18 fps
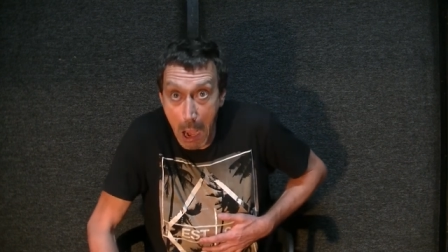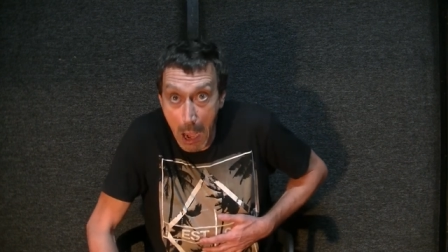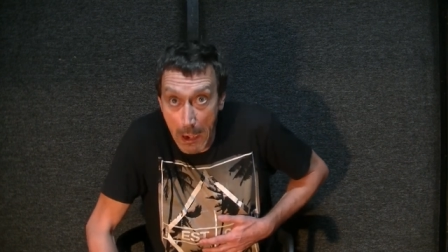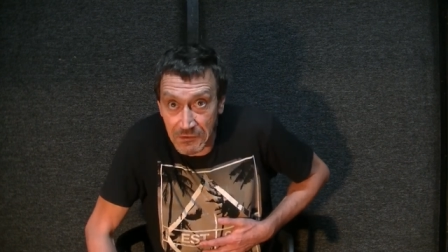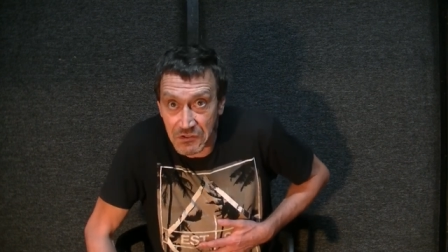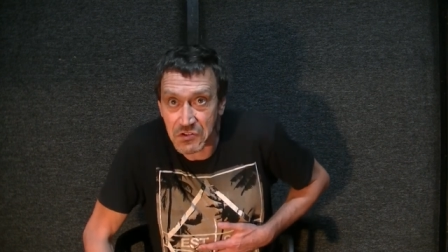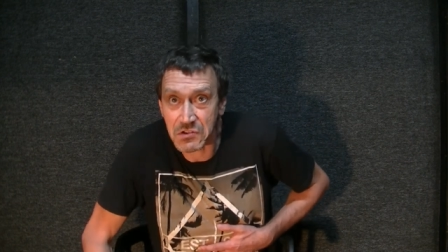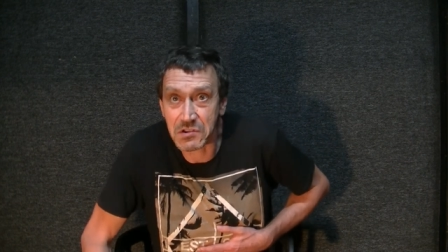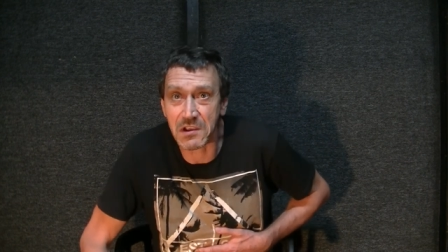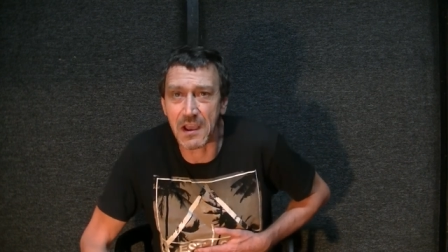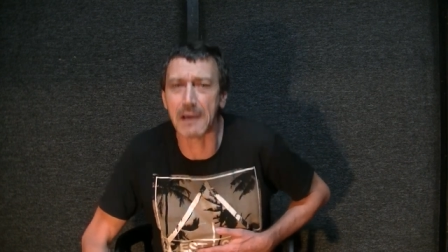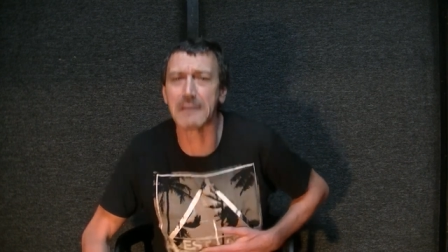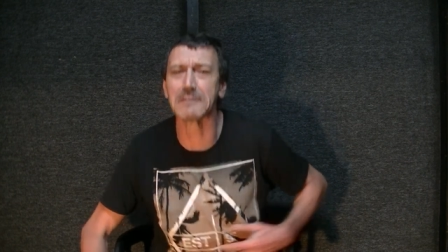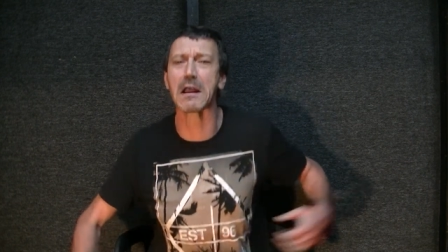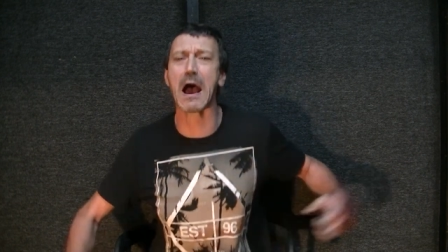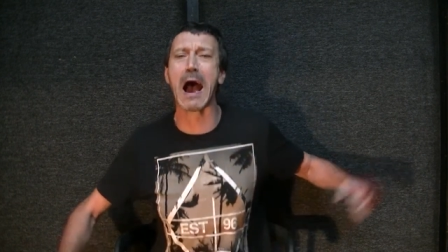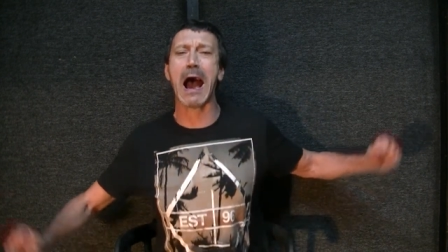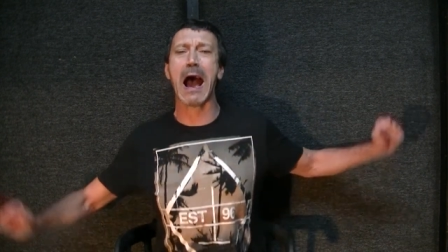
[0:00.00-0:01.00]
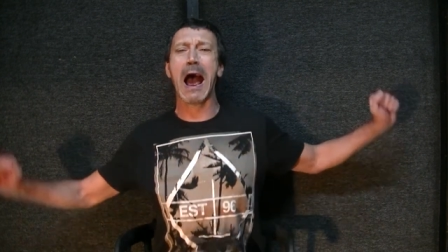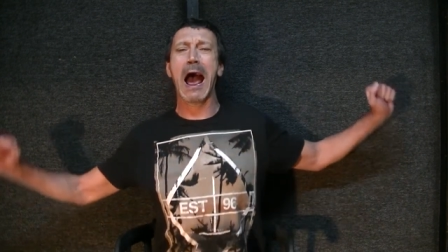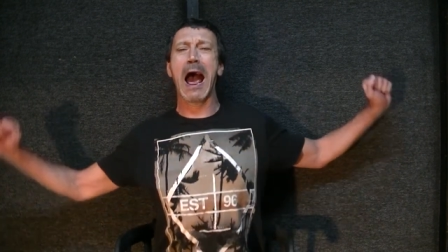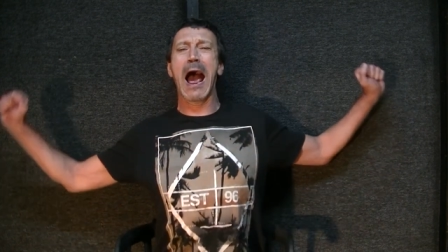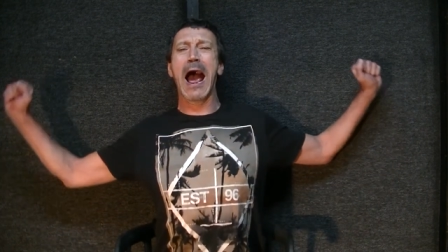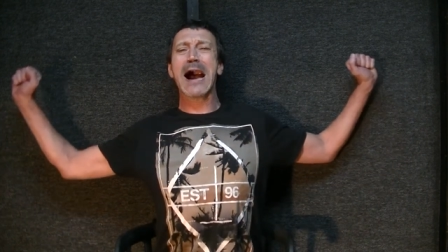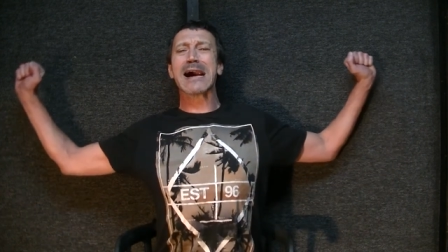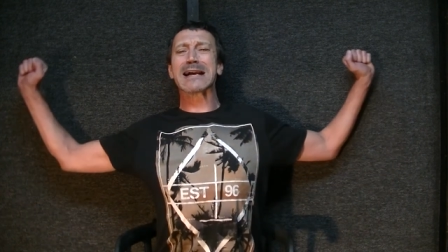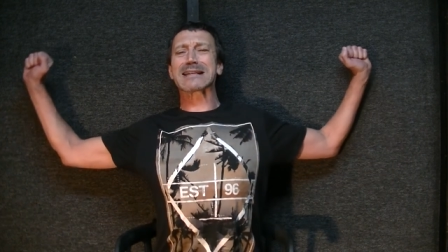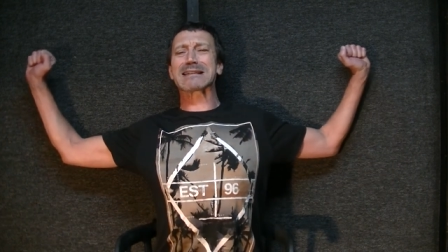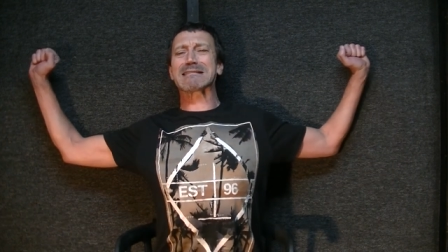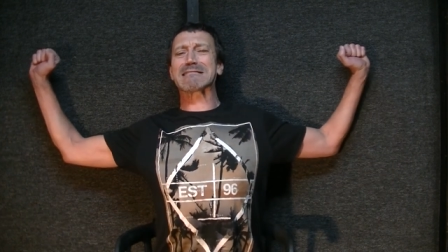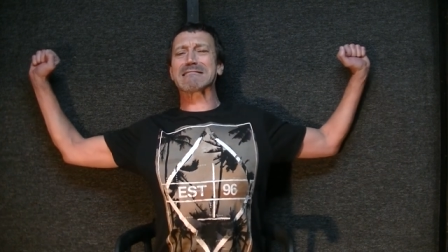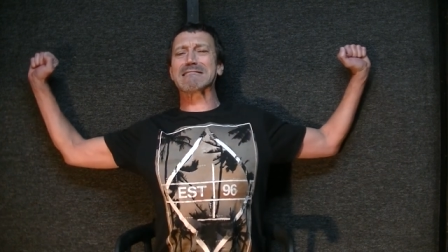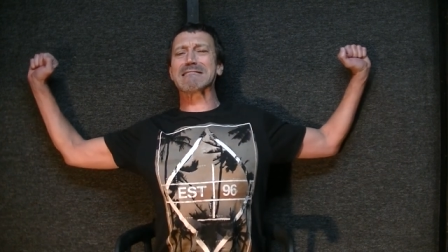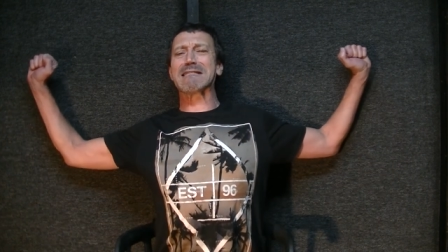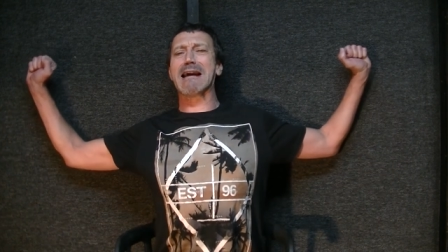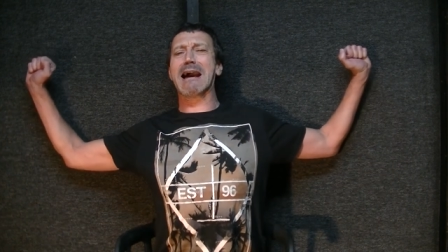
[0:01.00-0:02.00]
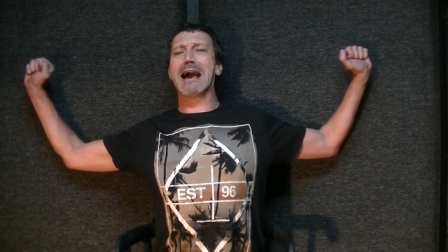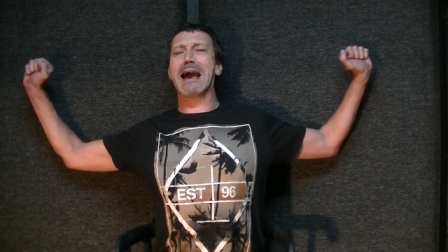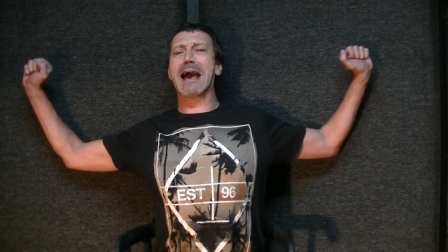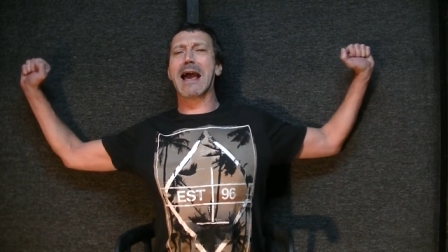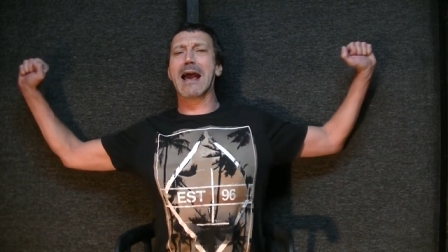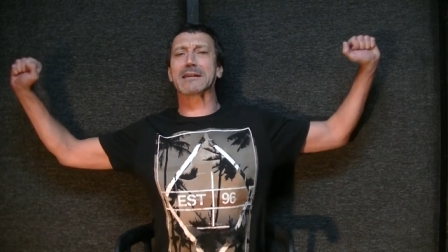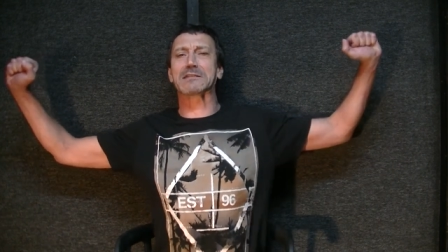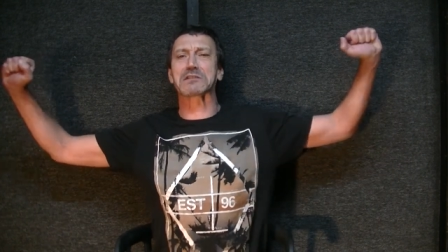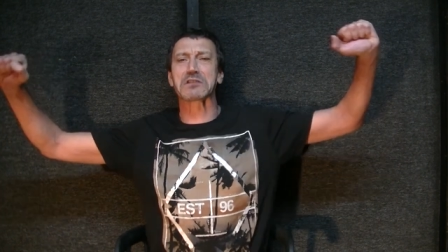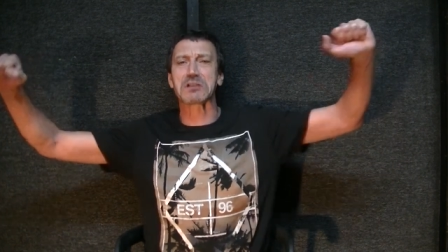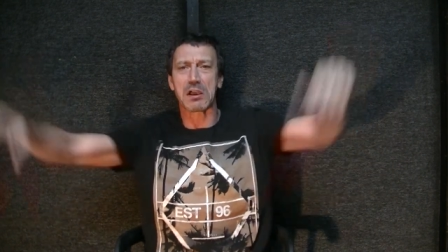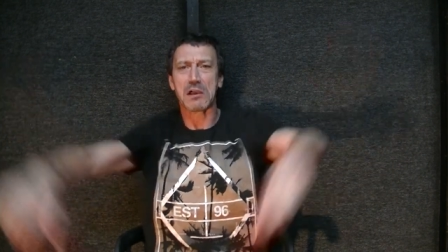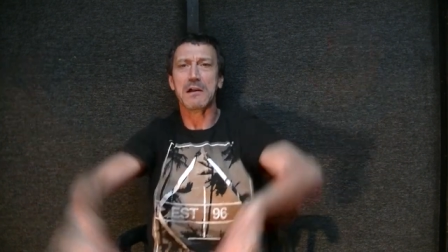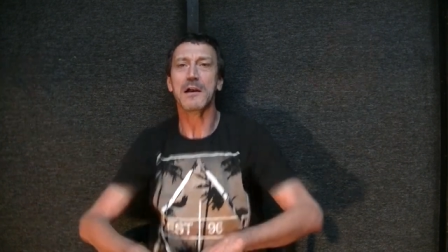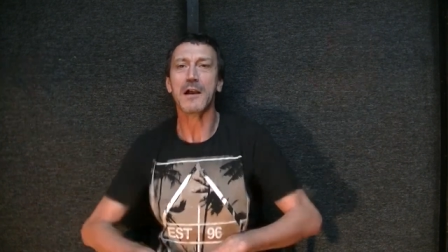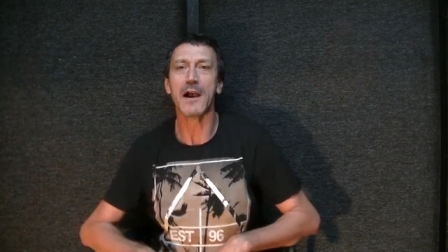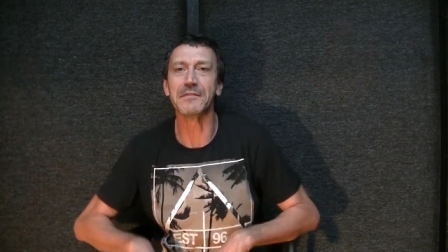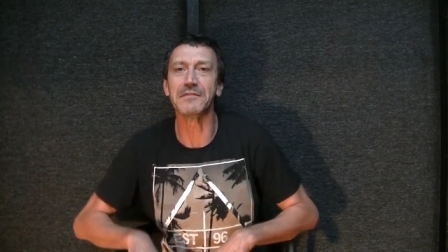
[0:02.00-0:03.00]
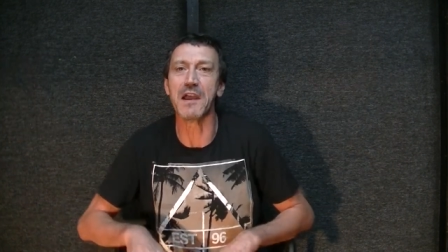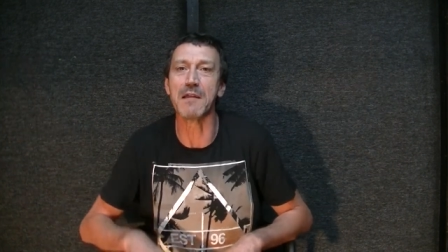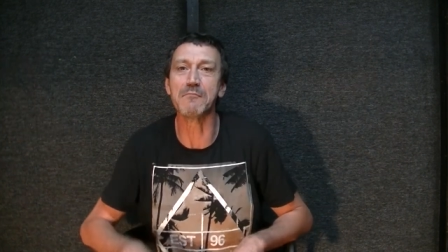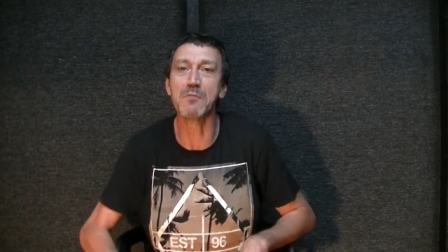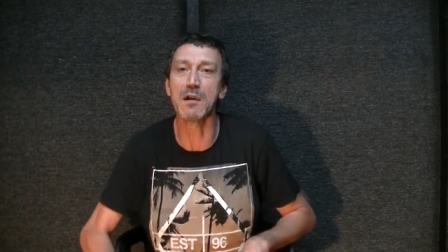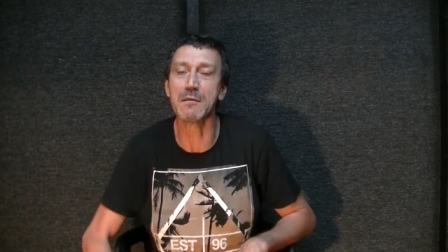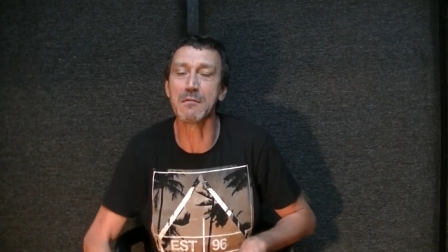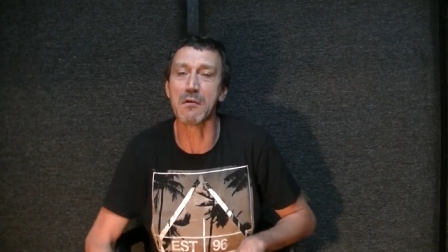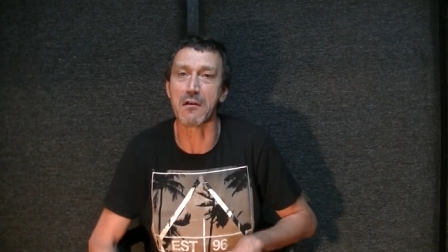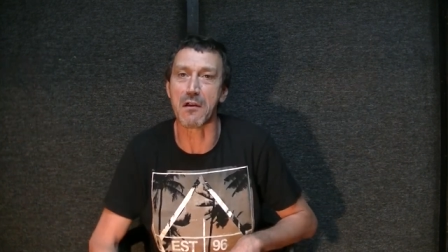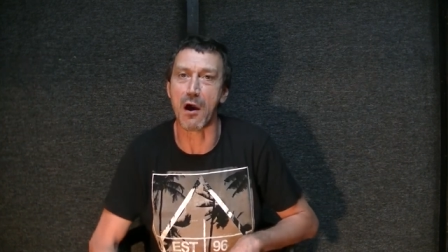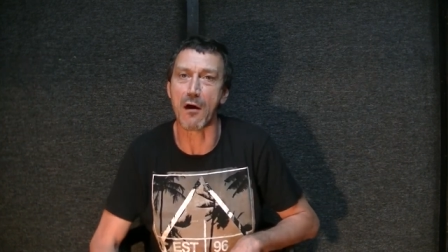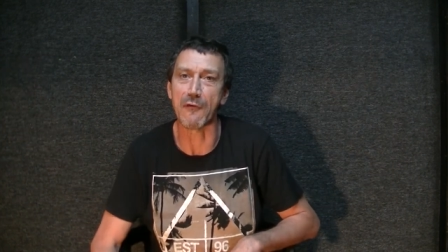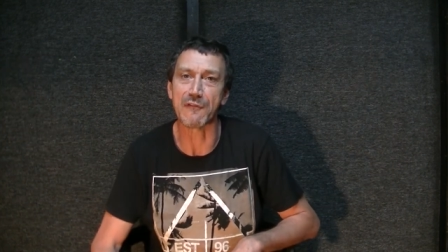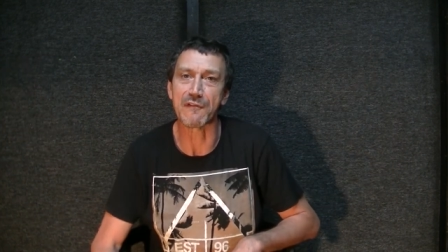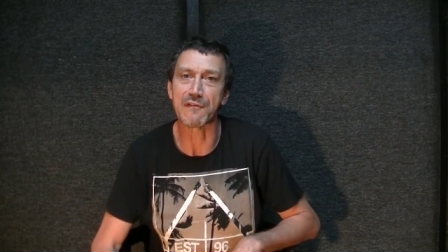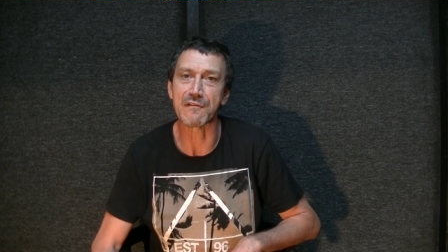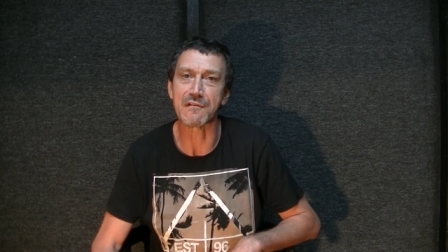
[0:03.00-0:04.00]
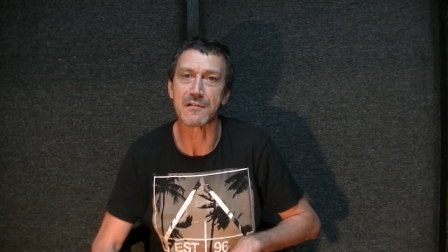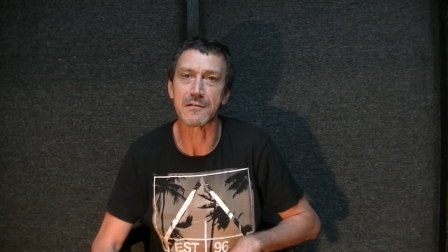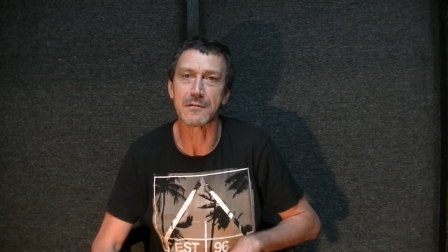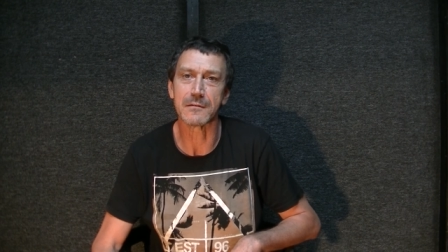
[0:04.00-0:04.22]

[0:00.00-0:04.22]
wrench and a stretch, and then we were off.